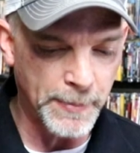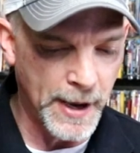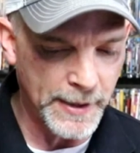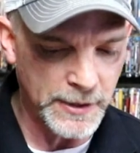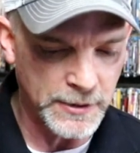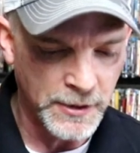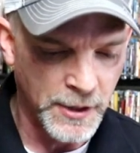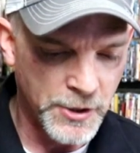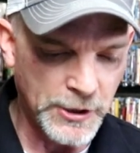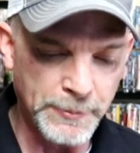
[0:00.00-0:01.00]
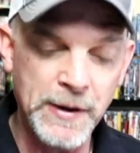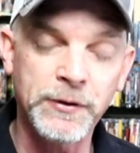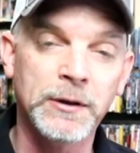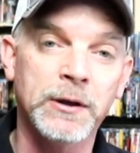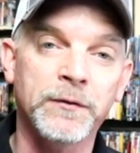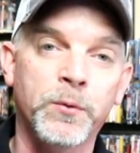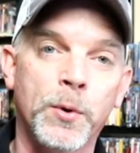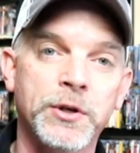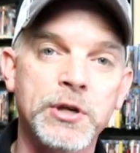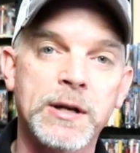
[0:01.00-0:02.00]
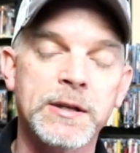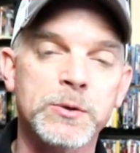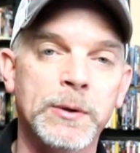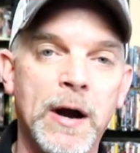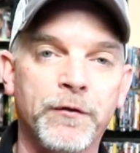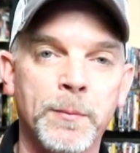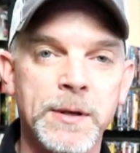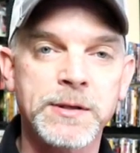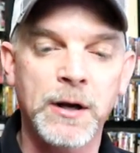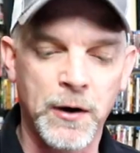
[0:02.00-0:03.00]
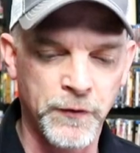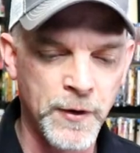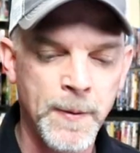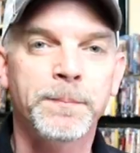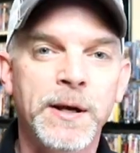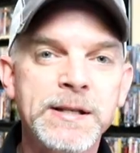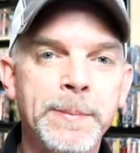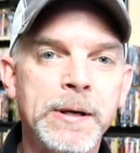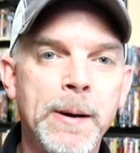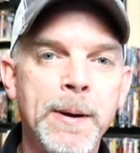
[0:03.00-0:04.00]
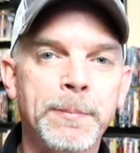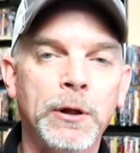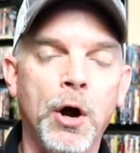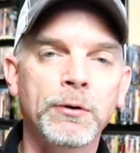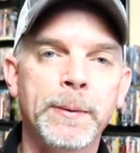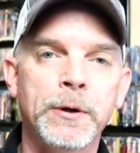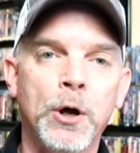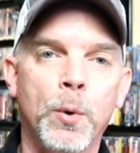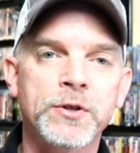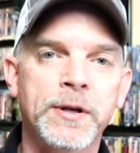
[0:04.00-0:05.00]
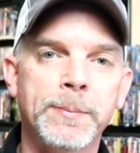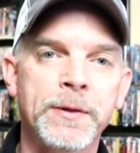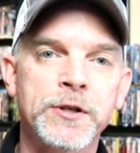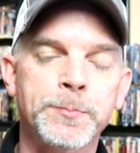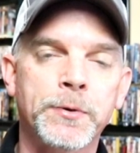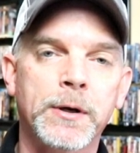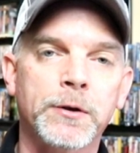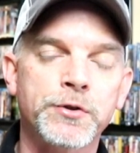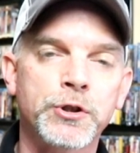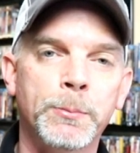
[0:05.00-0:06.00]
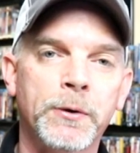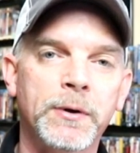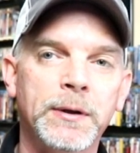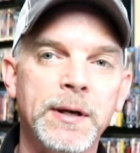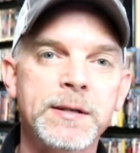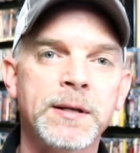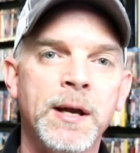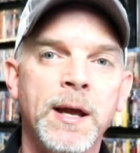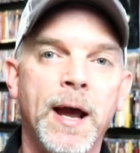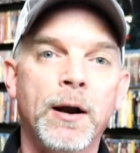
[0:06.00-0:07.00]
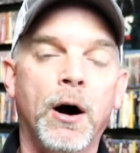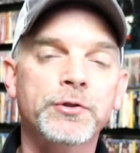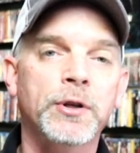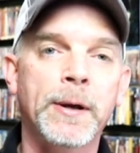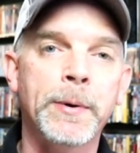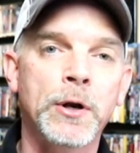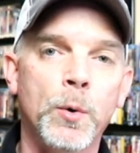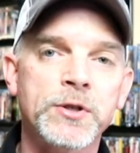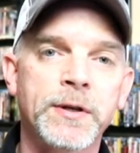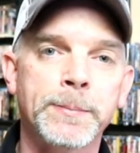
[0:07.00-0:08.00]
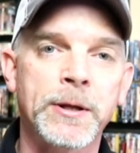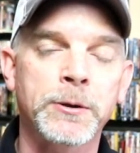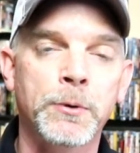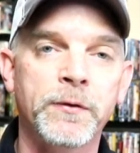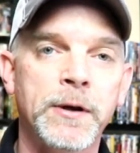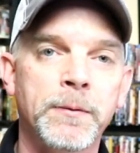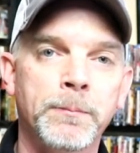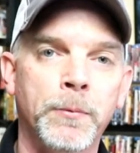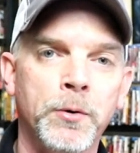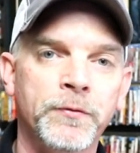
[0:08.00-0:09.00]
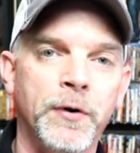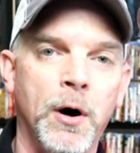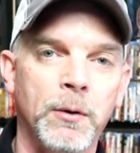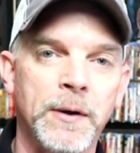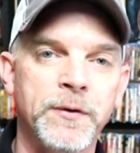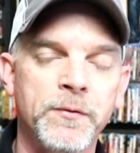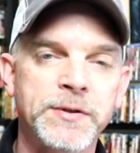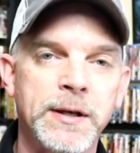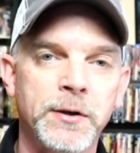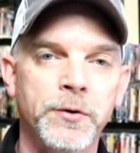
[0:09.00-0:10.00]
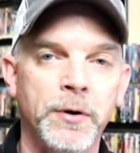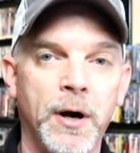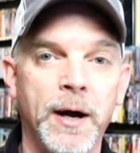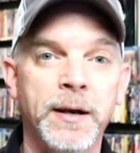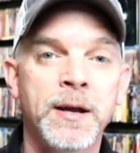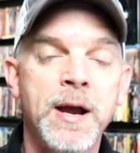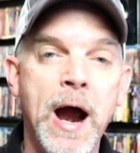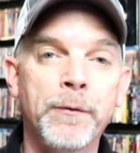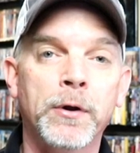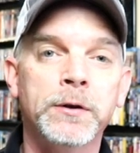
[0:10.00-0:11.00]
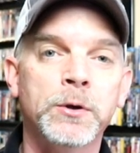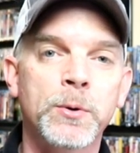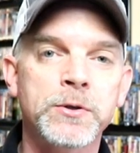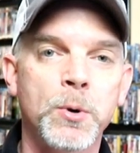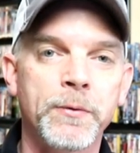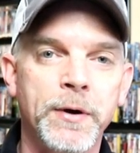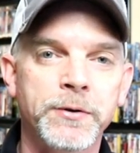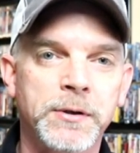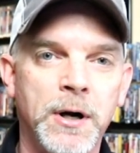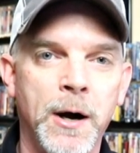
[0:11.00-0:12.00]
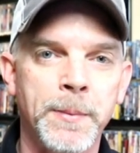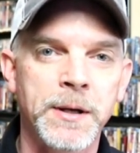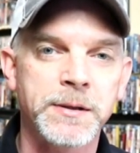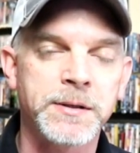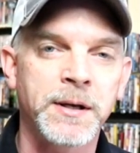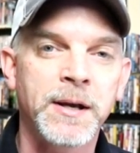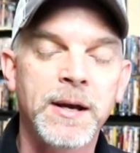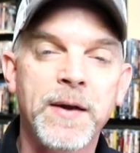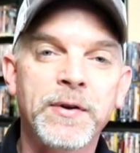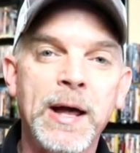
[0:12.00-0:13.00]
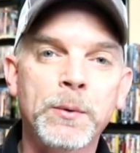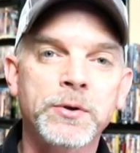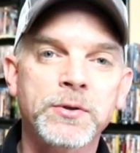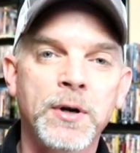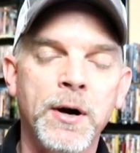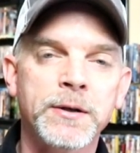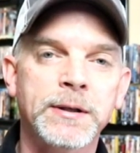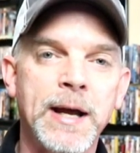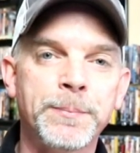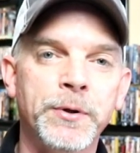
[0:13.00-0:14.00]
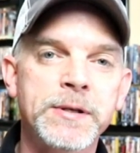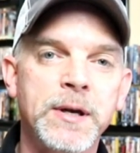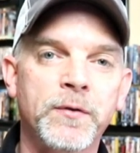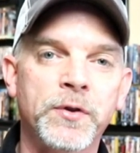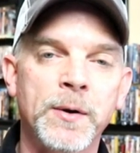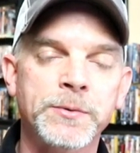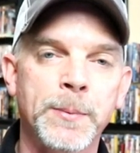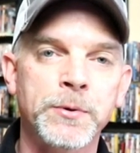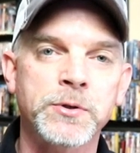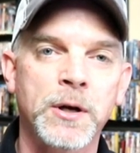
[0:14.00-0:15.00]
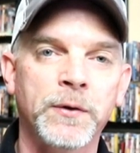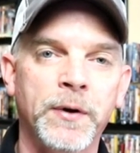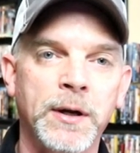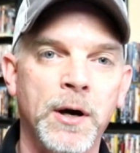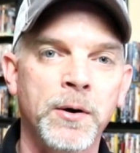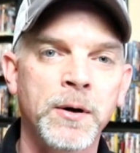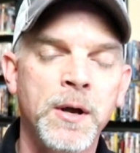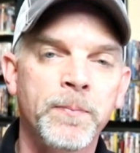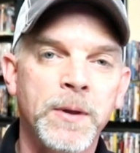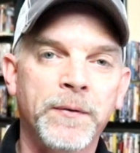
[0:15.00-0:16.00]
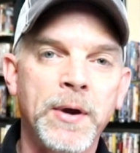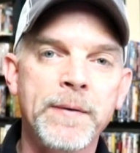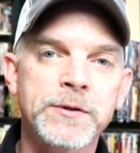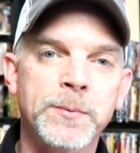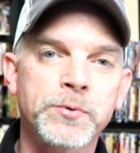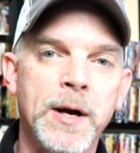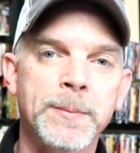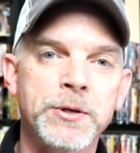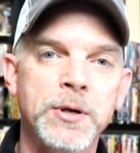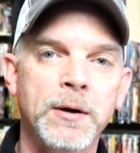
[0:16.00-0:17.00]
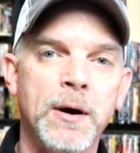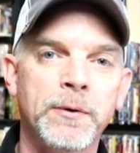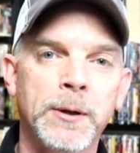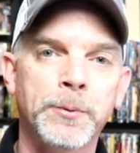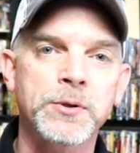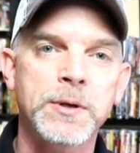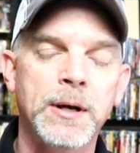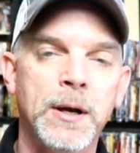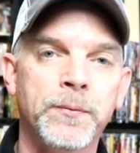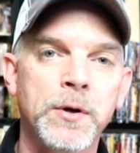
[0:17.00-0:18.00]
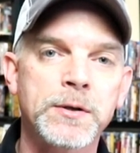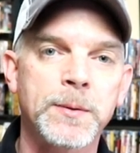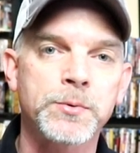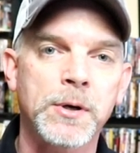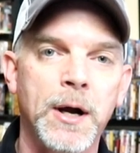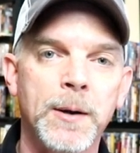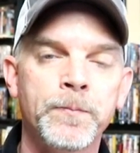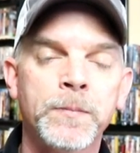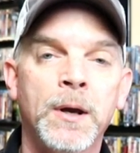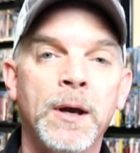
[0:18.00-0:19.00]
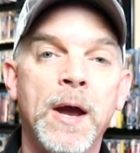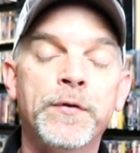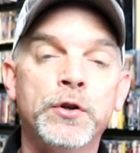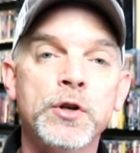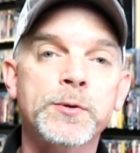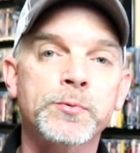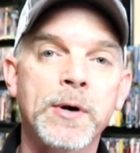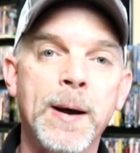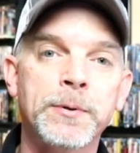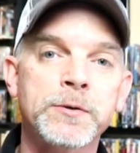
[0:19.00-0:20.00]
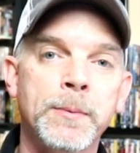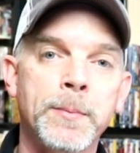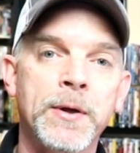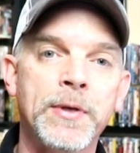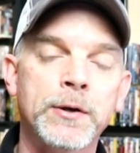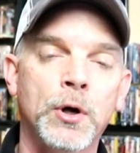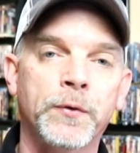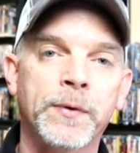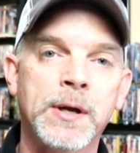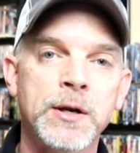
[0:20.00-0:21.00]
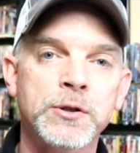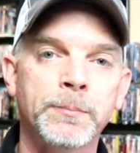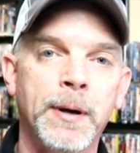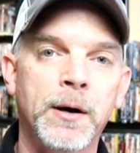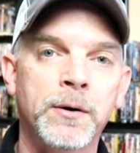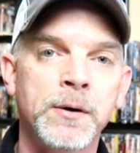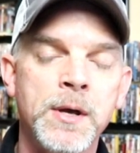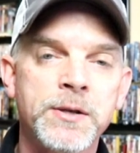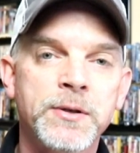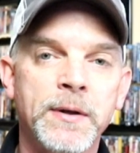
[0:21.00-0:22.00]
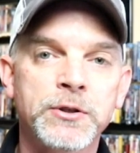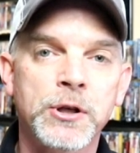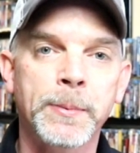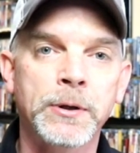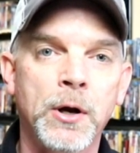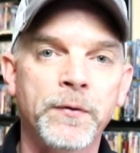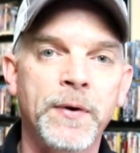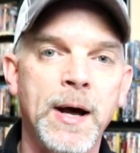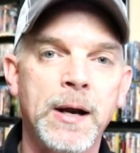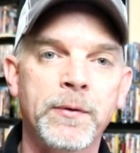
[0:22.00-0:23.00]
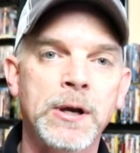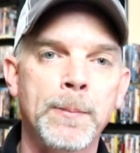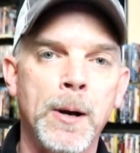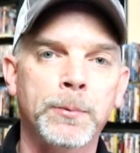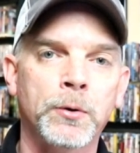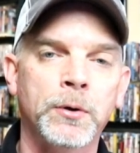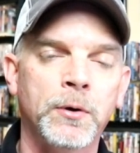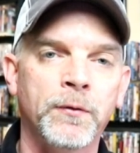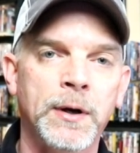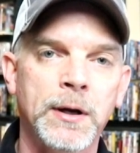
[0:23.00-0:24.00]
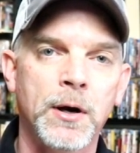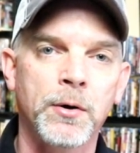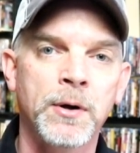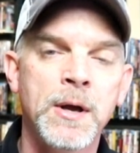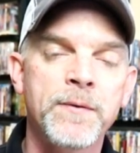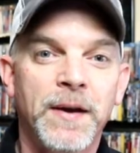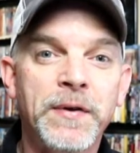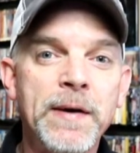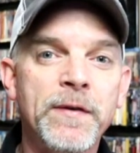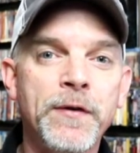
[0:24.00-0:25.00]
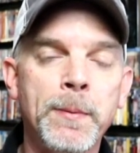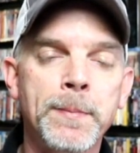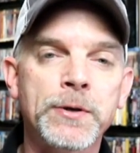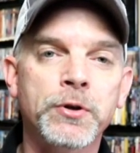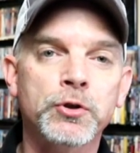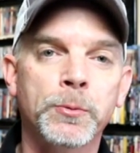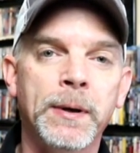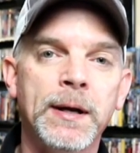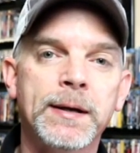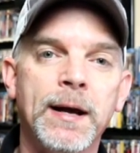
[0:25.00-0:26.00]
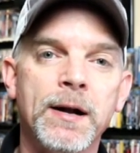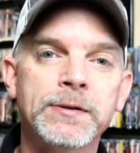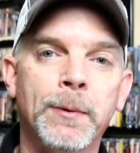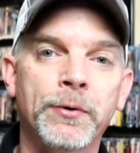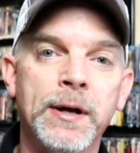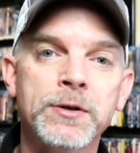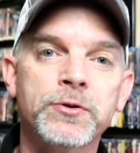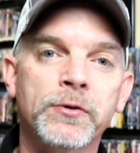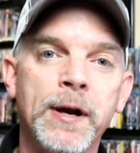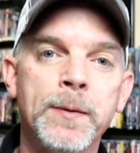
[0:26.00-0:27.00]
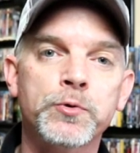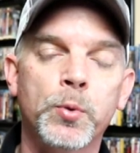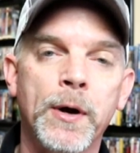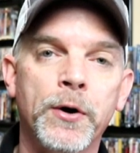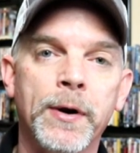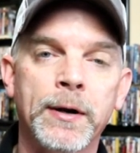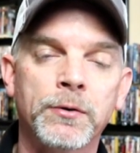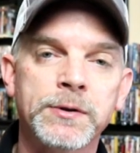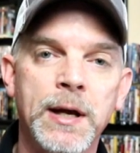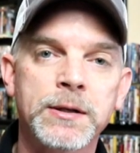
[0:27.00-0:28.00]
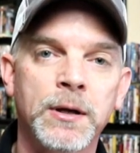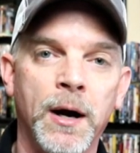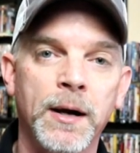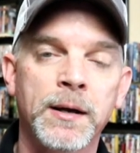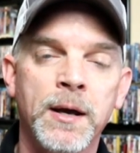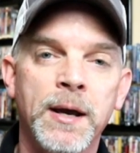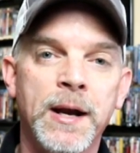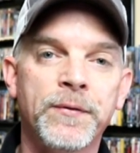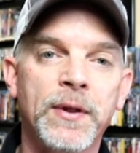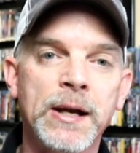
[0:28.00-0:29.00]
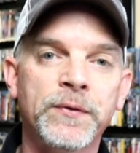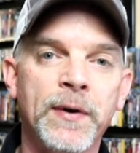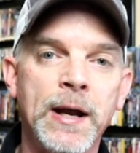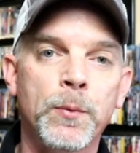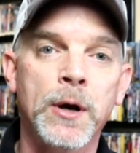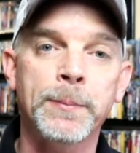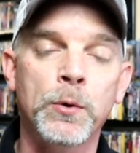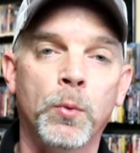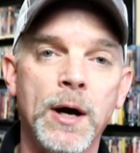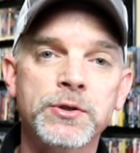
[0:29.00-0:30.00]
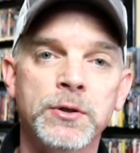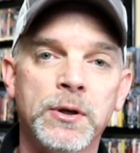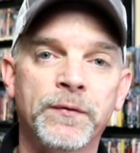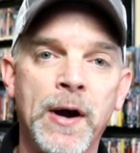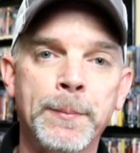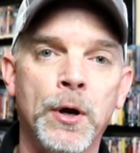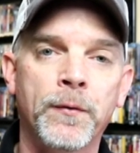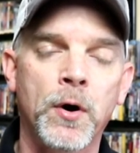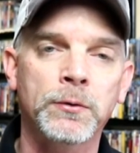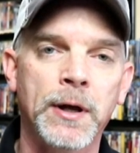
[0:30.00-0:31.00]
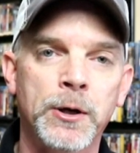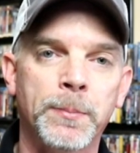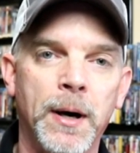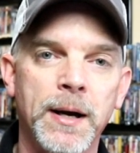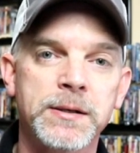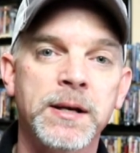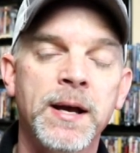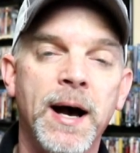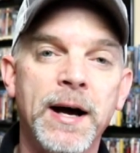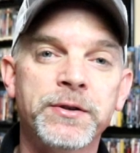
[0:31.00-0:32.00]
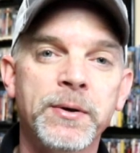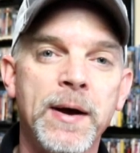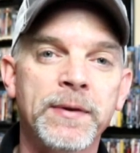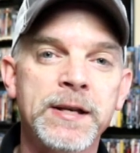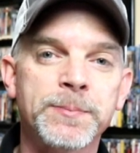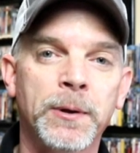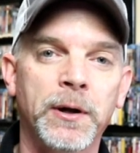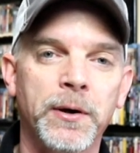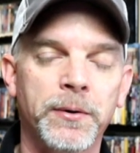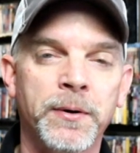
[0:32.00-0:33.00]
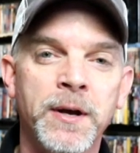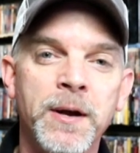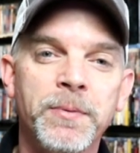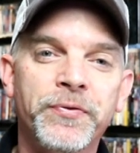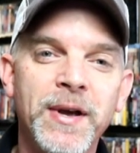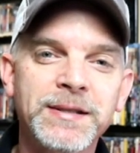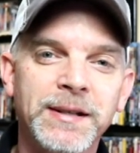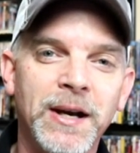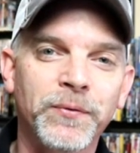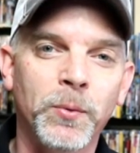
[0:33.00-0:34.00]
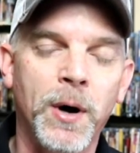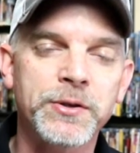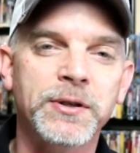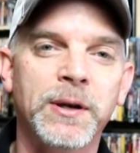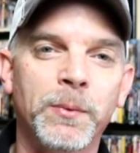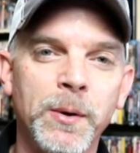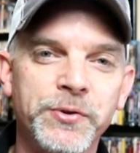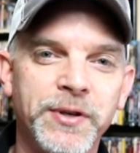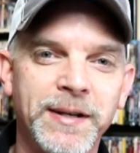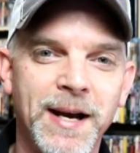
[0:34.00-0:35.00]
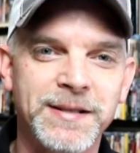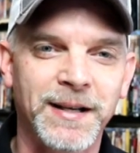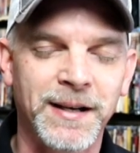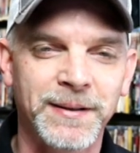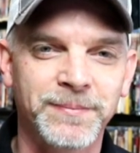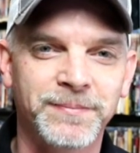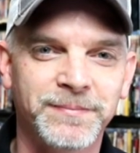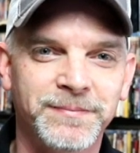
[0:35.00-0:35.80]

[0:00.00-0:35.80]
about it, so I'm definitely looking forward to checking this one out for myself. Please leave me a comment below. Let me know what you think about this particular steelbook release, and also let me know what you think about the movie Moonfall, if you've seen it or not. I really do enjoy reading your comments. If you like what you saw here today, please give it a thumbs up and share the video. If you haven't subscribed to my channel, I really appreciate it if you would subscribe. If you do subscribe, please remember to hit that notification bell so that you can be notified every time I upload a new video. If you haven't found me on my social media accounts, I'm on Instagram, Instagram, Twitter, and on TikTok. And if you'd like to find out what I've been watching, you can find me over on Letterboxd. I do have links below. But thanks again for watching, and we will see you next time.